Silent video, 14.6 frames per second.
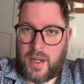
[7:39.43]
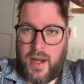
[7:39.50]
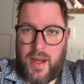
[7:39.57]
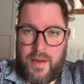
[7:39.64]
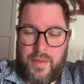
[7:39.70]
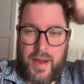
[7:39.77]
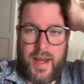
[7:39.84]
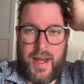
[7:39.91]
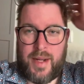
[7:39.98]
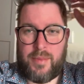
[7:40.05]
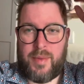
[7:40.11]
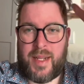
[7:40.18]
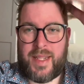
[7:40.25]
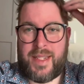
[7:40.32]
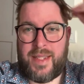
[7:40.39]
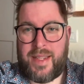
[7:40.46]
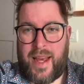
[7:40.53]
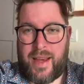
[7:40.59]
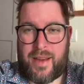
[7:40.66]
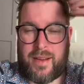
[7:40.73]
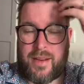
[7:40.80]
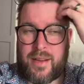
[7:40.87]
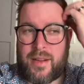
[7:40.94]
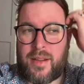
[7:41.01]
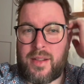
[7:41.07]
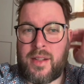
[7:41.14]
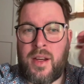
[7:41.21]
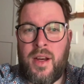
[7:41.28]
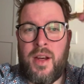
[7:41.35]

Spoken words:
I have had my second